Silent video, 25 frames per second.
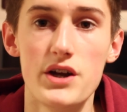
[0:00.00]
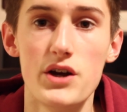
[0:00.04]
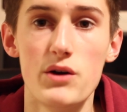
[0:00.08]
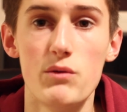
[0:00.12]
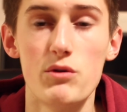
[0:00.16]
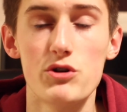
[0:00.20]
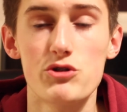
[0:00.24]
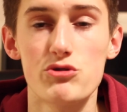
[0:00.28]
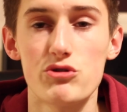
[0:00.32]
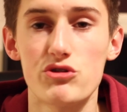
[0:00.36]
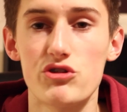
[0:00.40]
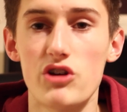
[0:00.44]

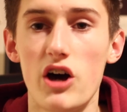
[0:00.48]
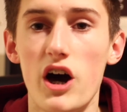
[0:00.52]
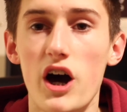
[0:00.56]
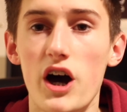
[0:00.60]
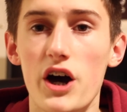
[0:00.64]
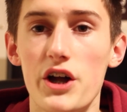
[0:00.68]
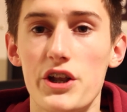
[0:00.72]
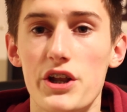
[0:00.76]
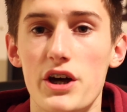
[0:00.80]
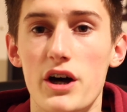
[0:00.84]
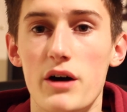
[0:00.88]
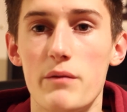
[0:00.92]
which was
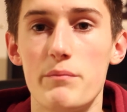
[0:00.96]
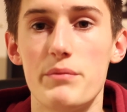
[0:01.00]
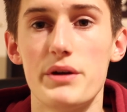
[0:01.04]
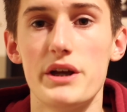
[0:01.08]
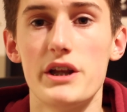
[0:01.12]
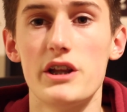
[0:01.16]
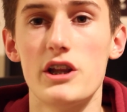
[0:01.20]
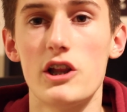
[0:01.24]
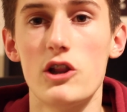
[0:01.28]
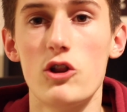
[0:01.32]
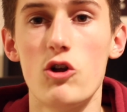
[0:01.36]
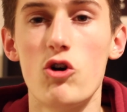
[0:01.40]
harder, but
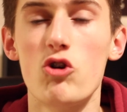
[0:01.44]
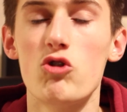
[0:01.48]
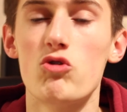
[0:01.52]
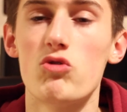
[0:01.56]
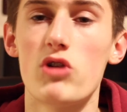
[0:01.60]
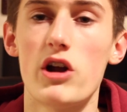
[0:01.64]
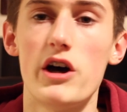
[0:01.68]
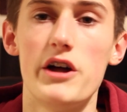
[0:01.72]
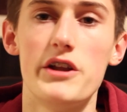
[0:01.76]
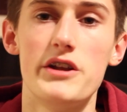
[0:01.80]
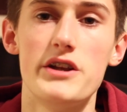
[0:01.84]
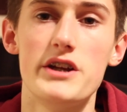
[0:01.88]
in the long
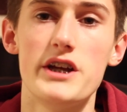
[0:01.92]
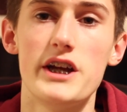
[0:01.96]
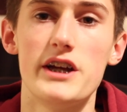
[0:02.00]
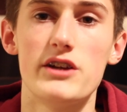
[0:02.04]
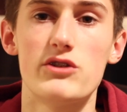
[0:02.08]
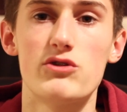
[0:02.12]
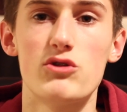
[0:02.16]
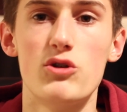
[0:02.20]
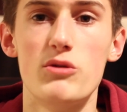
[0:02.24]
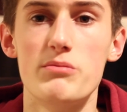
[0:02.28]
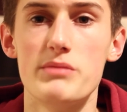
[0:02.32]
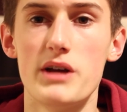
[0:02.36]
run
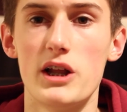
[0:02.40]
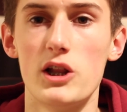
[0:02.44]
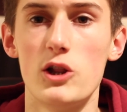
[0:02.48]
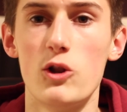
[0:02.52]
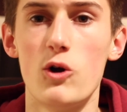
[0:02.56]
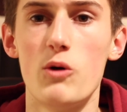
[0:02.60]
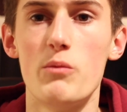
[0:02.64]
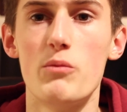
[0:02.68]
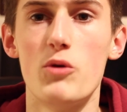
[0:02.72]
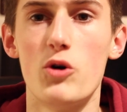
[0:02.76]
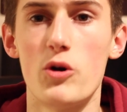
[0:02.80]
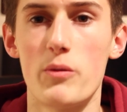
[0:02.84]
it taught me a
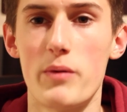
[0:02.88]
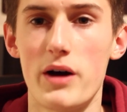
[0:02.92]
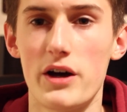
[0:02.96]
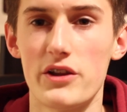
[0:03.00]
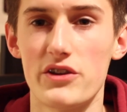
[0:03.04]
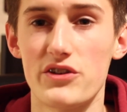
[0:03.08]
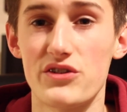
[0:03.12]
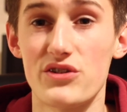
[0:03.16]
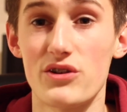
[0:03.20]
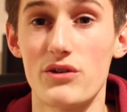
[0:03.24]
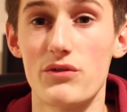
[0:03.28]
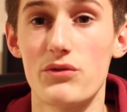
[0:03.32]
lot more
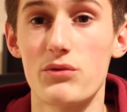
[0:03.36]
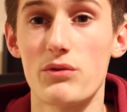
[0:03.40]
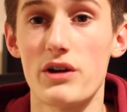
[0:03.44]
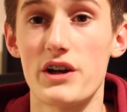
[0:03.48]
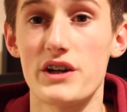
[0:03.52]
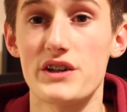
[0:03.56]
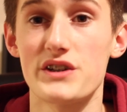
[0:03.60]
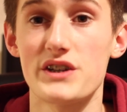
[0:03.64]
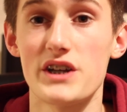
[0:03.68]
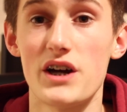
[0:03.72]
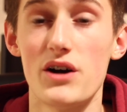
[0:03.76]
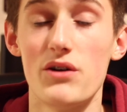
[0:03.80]
about the
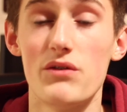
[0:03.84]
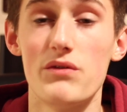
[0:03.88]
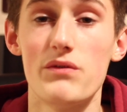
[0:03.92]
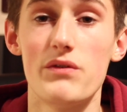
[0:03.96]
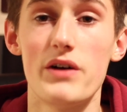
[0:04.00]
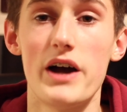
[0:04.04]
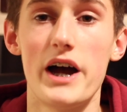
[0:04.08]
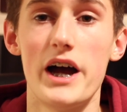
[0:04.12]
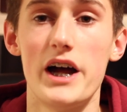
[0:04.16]
software itself